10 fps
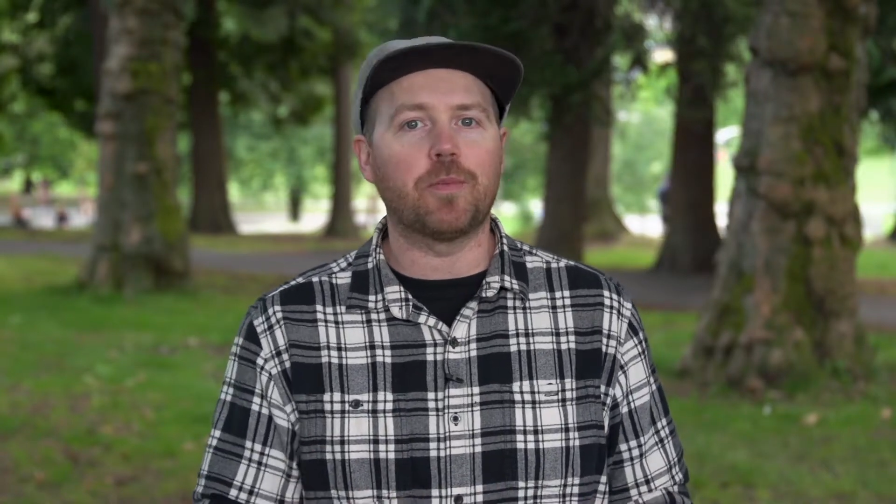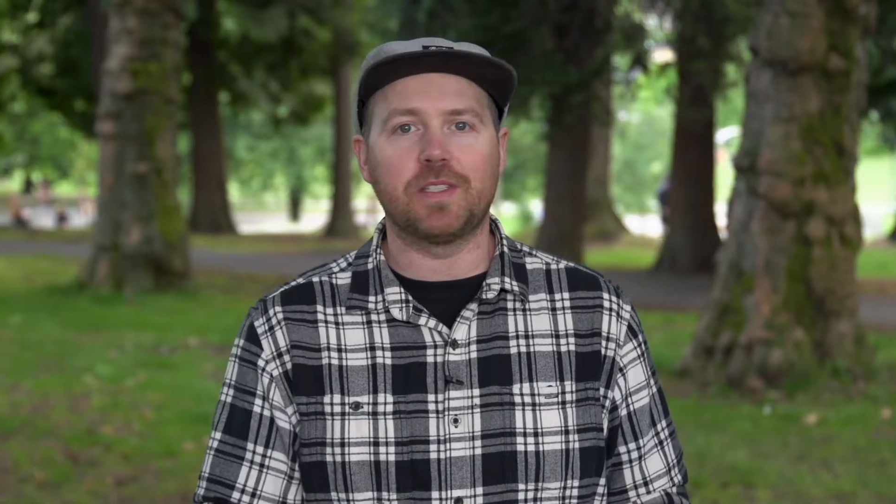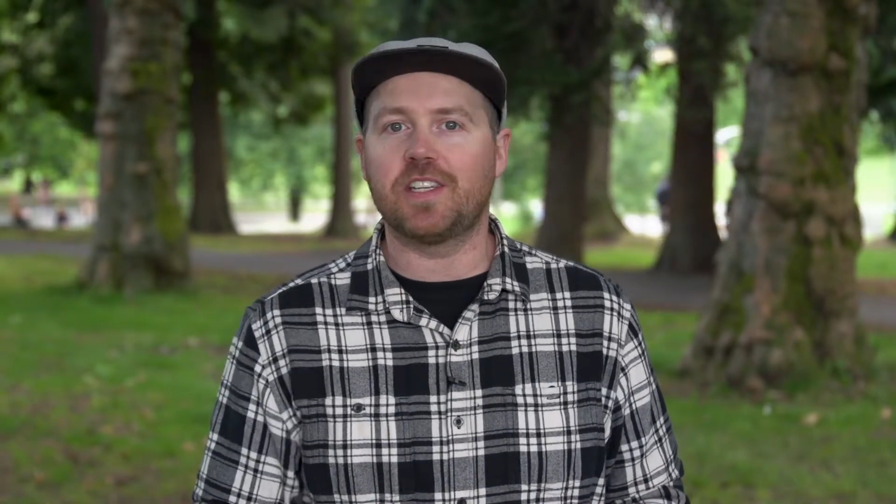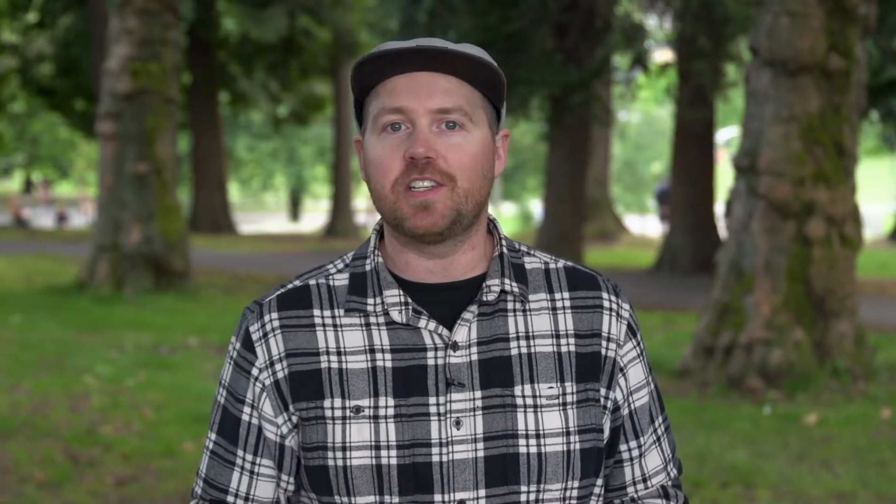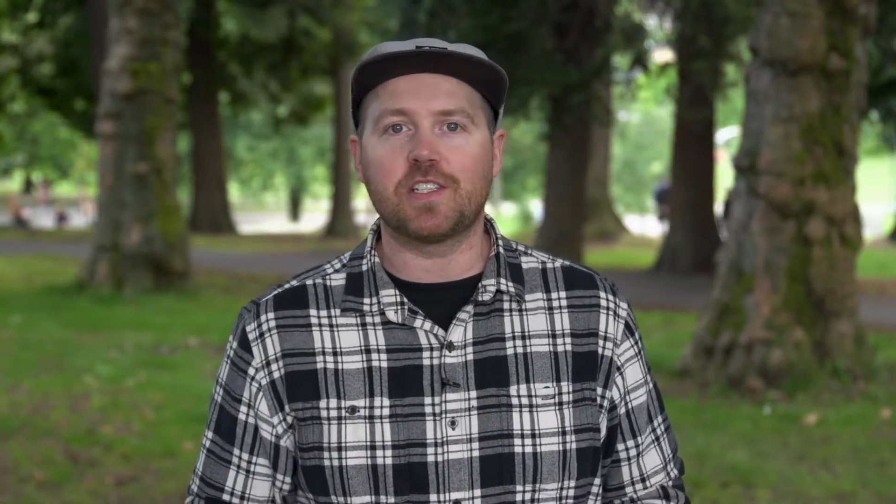from
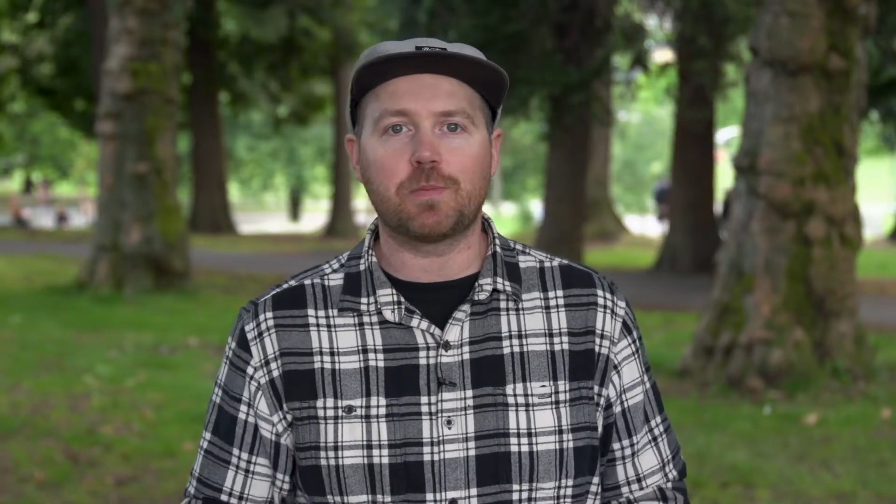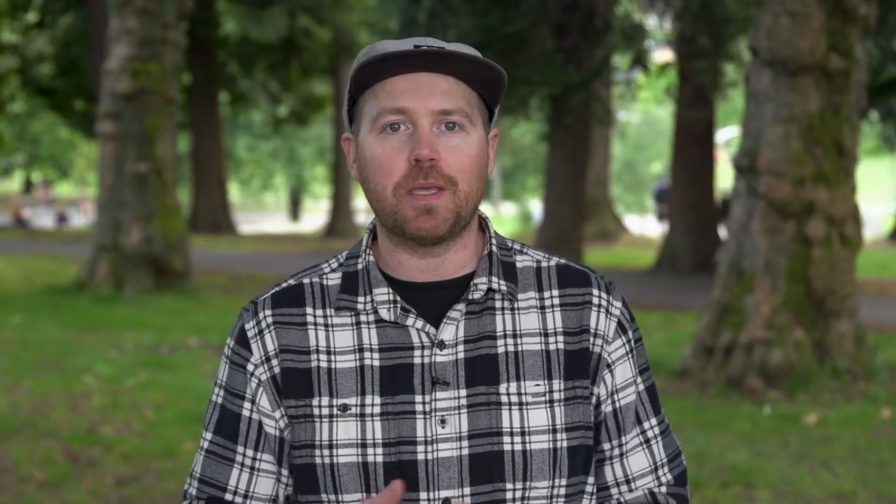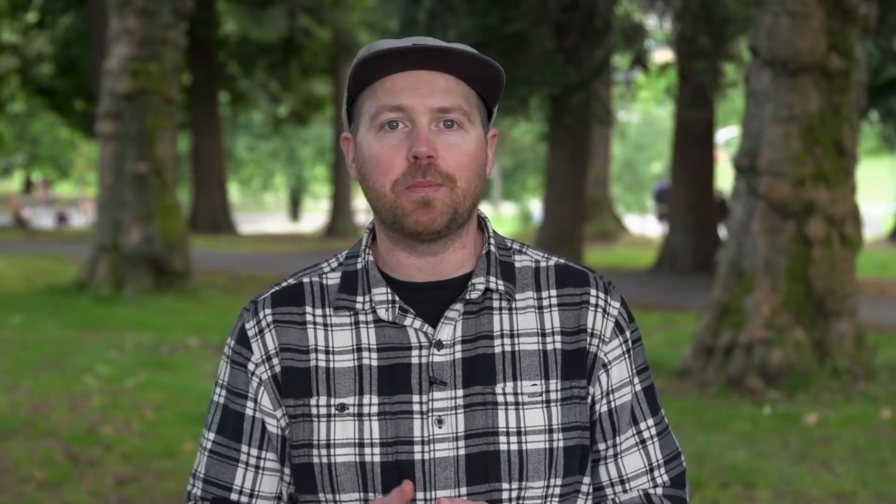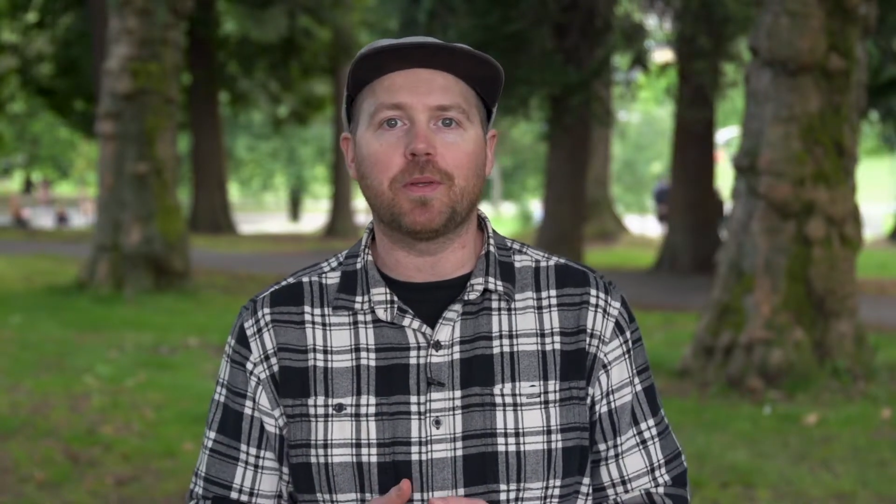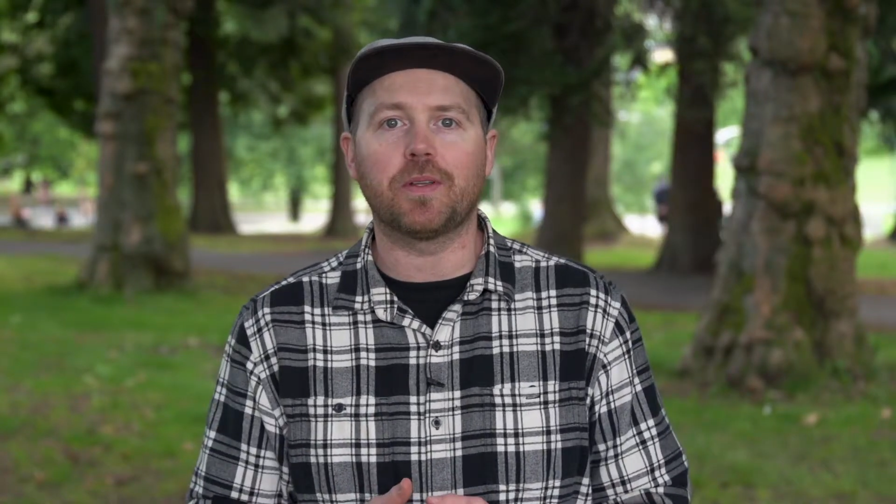Indigenous
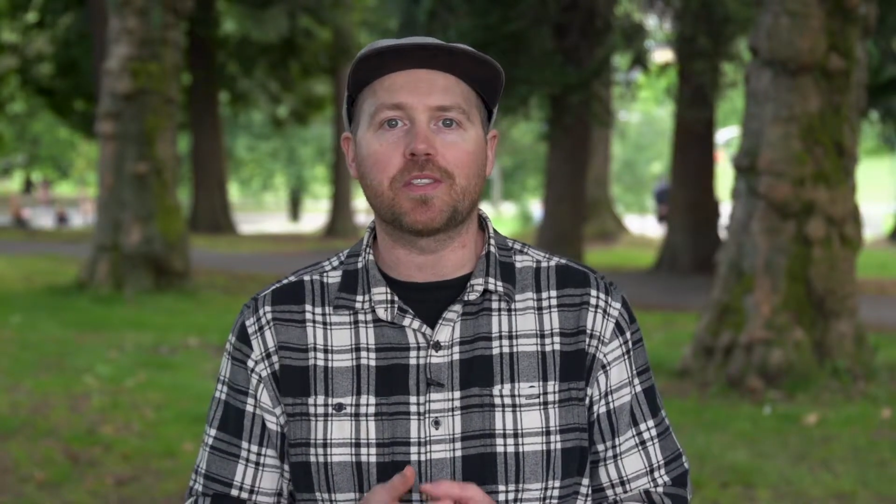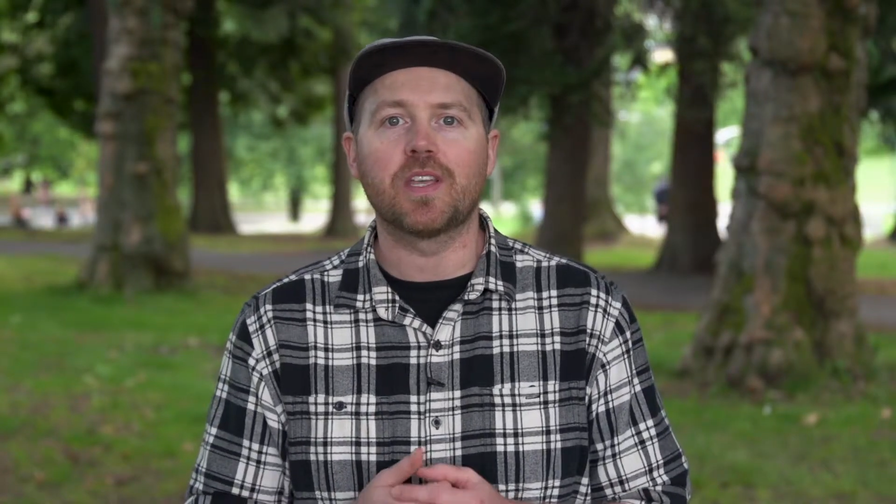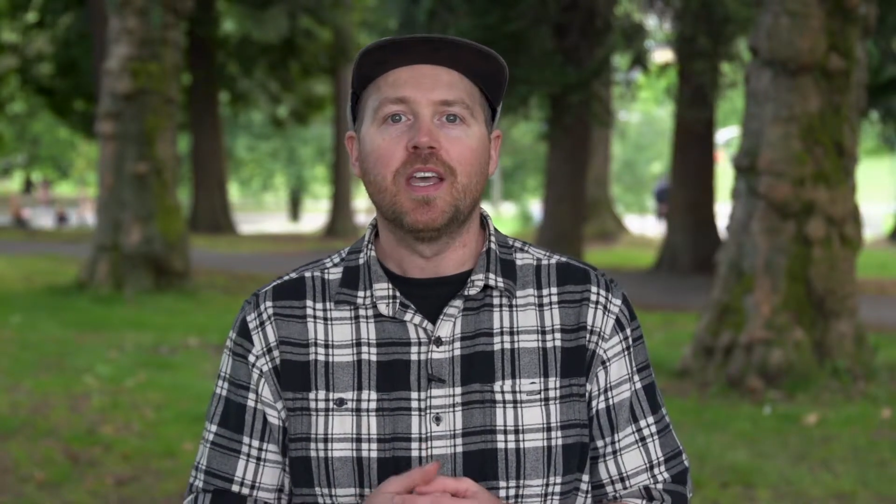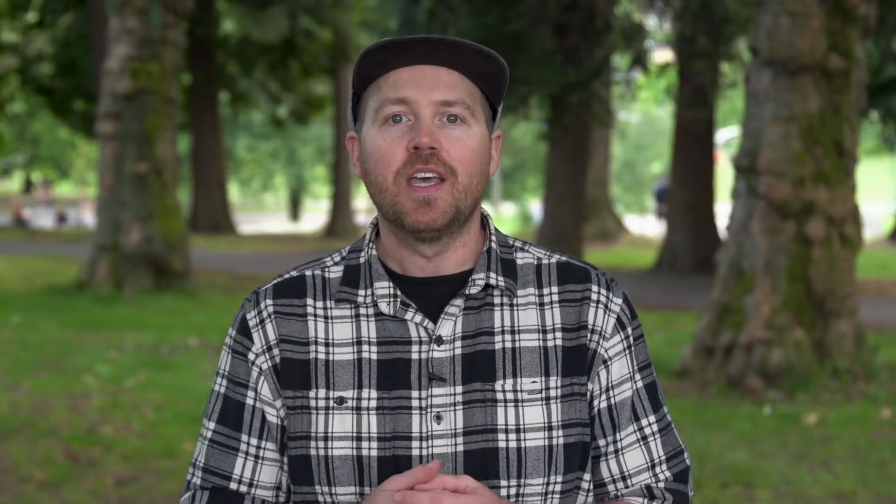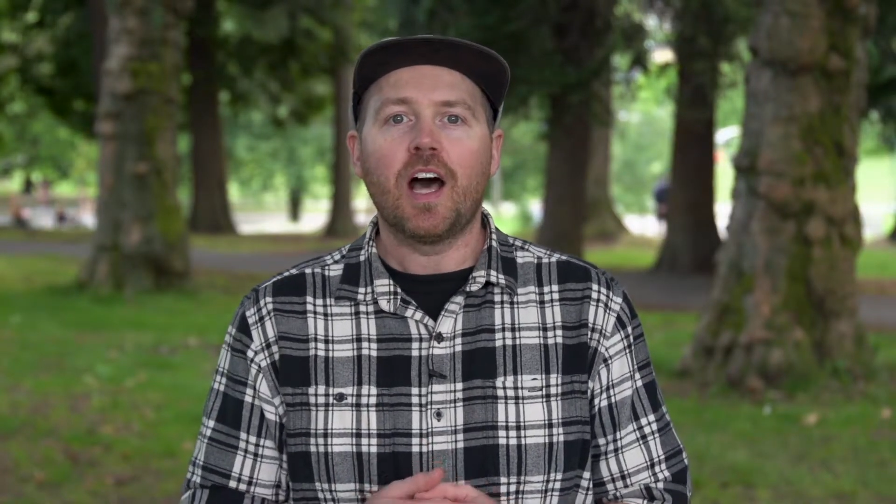peoples,